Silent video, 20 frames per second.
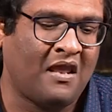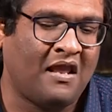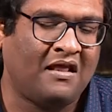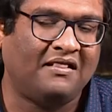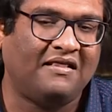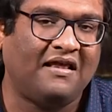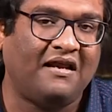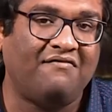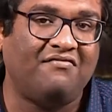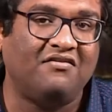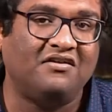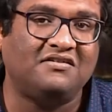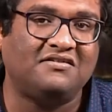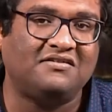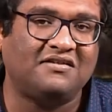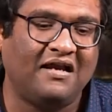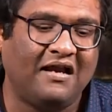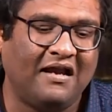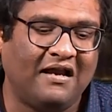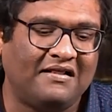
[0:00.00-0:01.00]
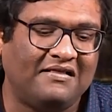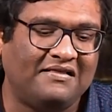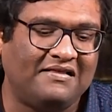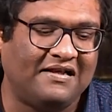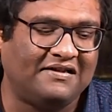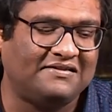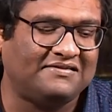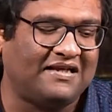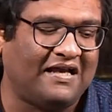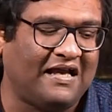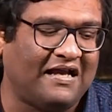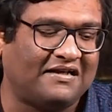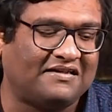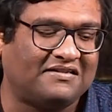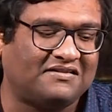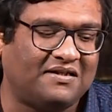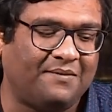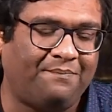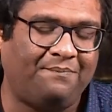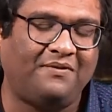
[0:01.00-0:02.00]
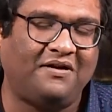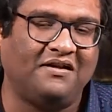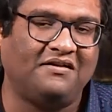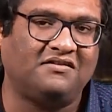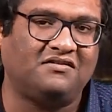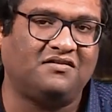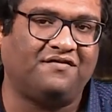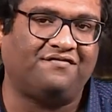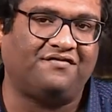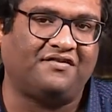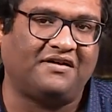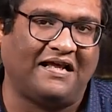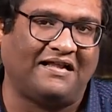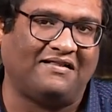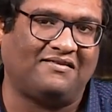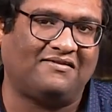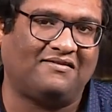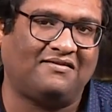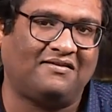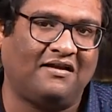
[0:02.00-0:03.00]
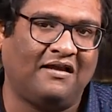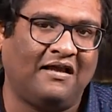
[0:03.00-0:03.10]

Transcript: There was less acceptance of death